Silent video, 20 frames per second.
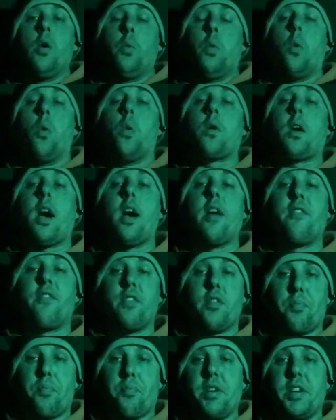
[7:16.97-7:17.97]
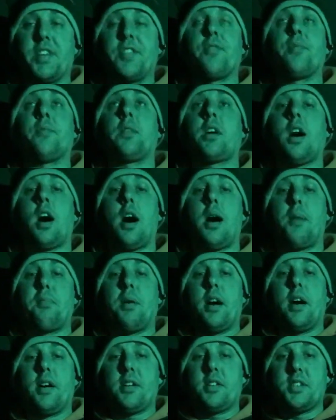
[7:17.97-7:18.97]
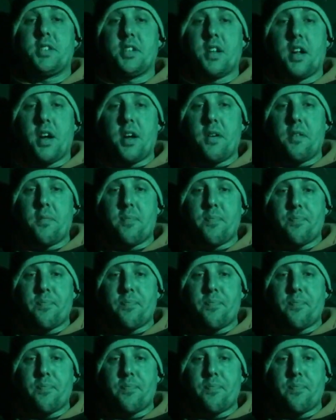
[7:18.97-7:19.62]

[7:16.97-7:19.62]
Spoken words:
walk over the bridge from the car park. So